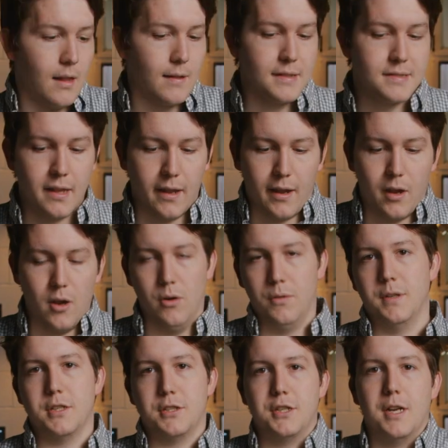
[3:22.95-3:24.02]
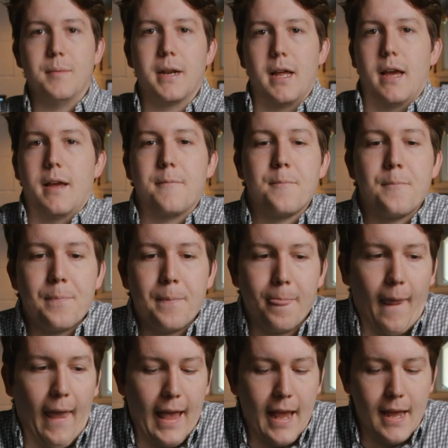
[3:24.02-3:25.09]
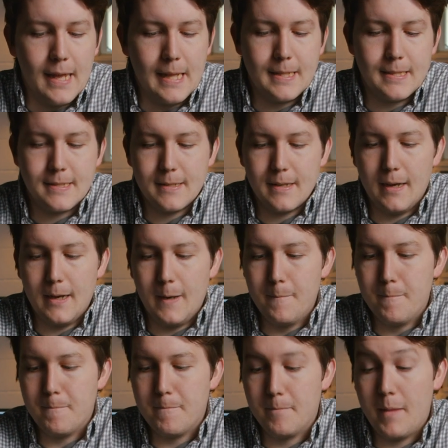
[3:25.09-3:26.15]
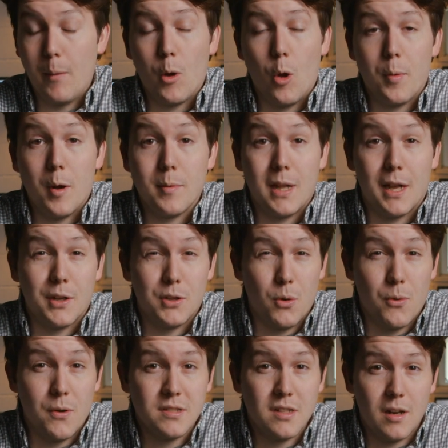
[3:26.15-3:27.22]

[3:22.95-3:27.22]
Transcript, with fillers: Let's say I owned this Gemini, and um, that would open up a lot of doors.